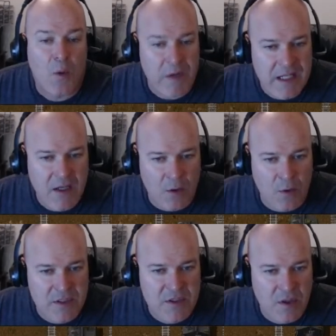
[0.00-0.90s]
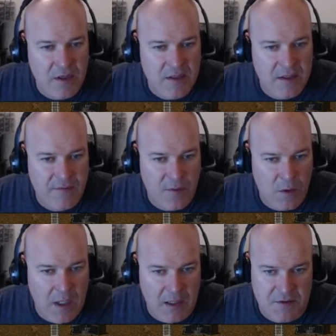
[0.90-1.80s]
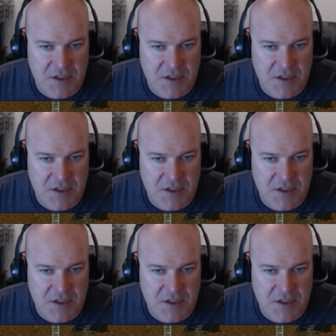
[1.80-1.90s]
We are going to go down here for a while.